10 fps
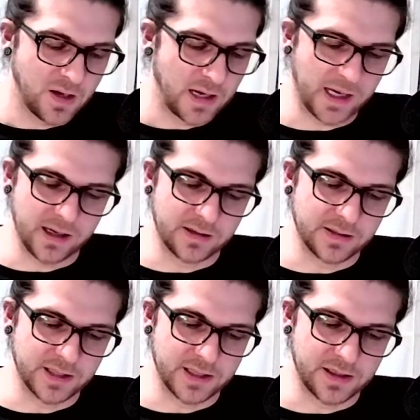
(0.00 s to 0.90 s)

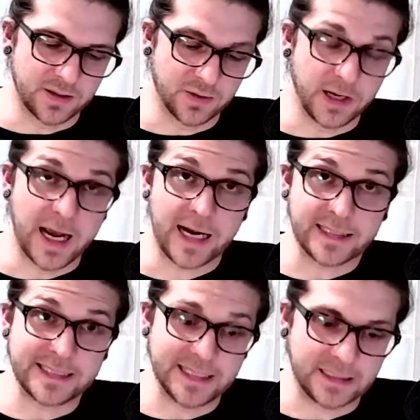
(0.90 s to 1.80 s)
and uh, or
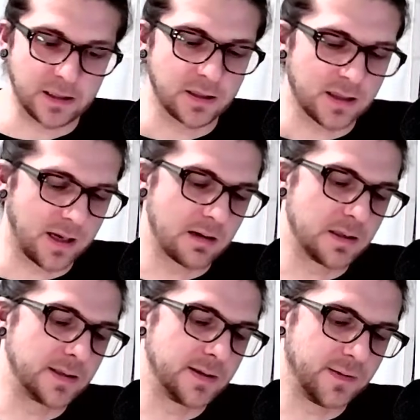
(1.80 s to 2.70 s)
acting
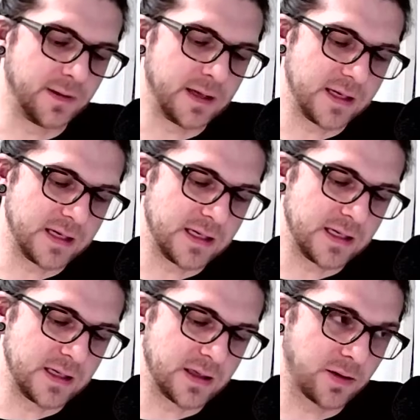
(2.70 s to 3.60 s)
and
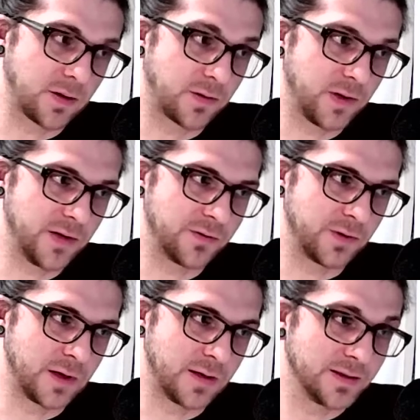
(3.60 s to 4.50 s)
the three of
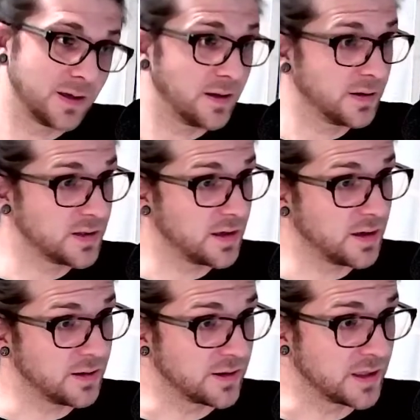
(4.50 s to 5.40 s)
wands there's
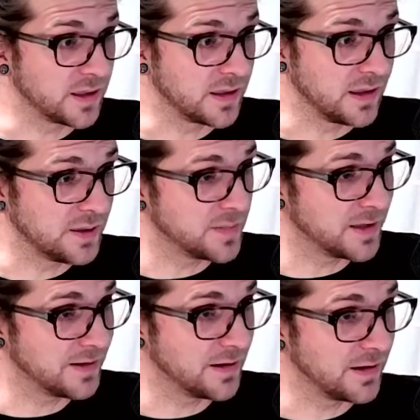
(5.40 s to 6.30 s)
another kitty how
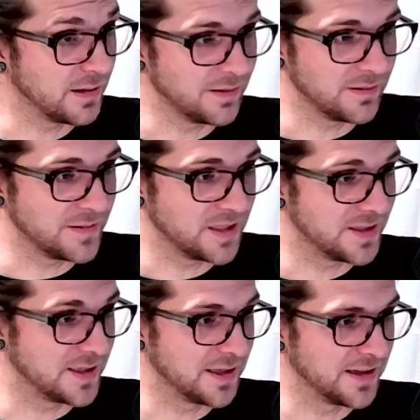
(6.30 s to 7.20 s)
about that that's
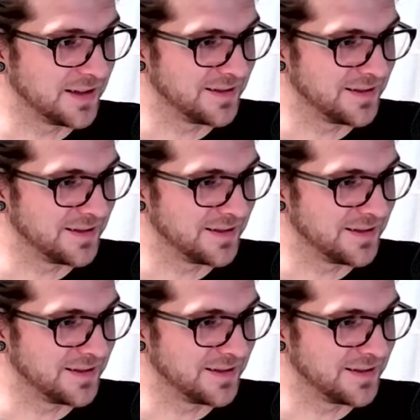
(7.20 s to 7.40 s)
stella